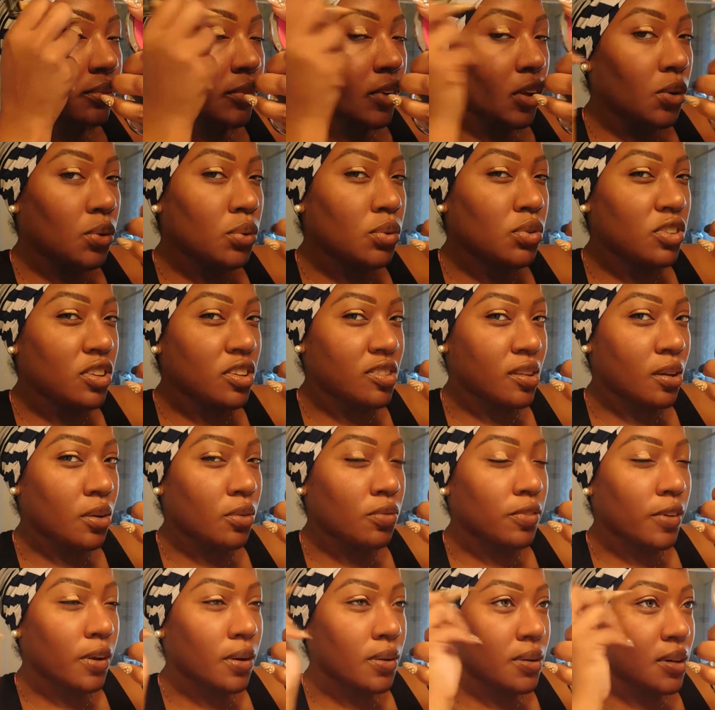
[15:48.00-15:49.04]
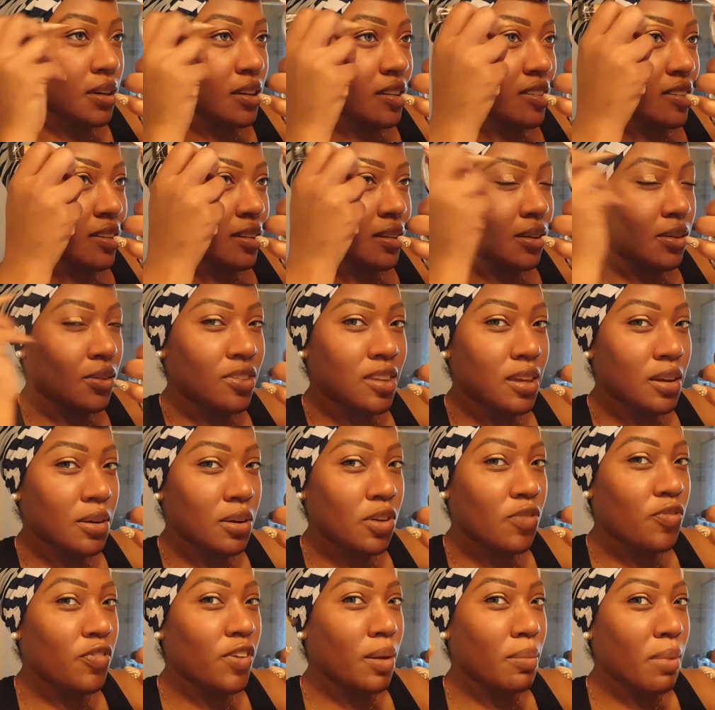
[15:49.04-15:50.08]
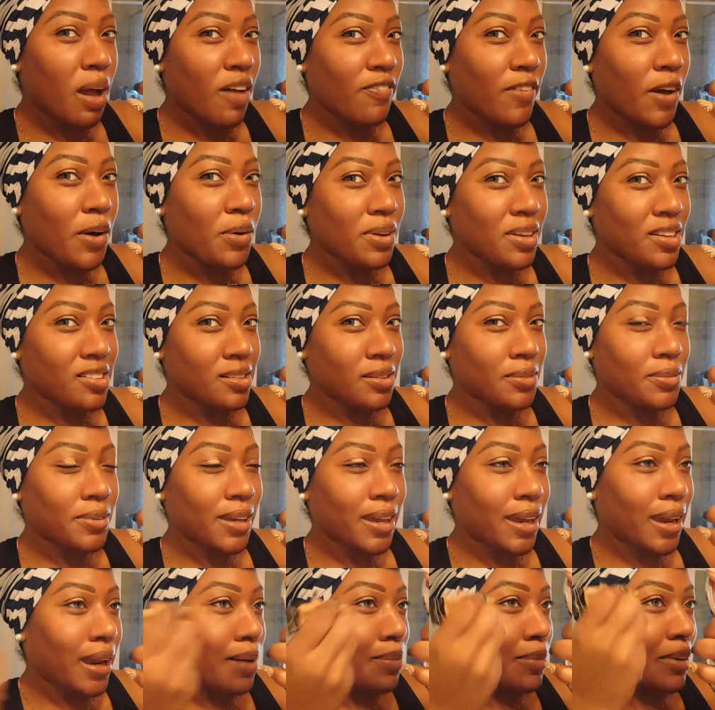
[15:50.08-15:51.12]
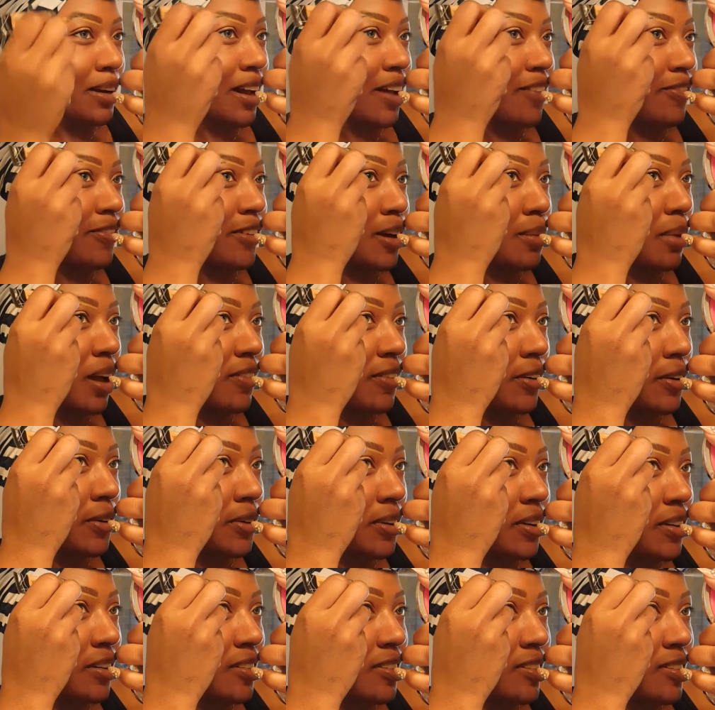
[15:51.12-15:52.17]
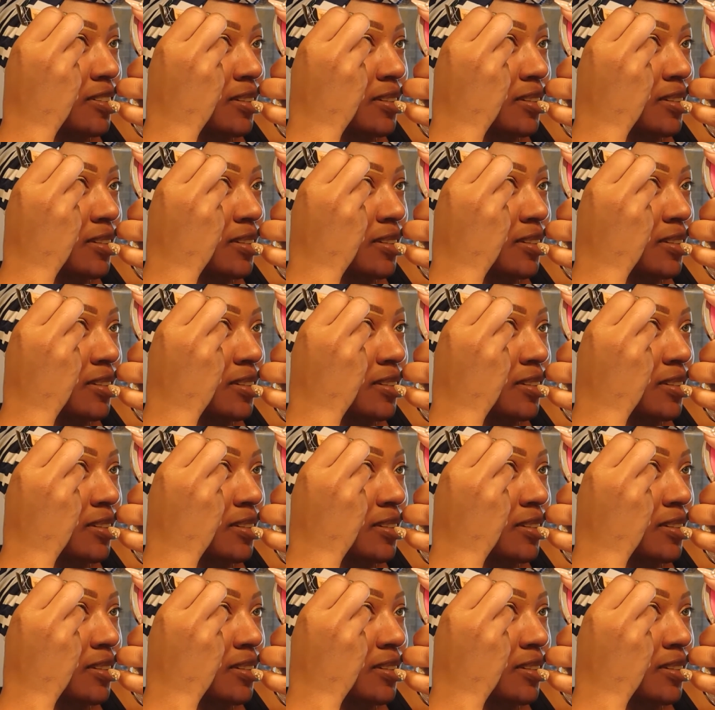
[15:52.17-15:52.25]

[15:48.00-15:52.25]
Oh, she's so focused. You see, you feel my focus through the camera? I feel my focus.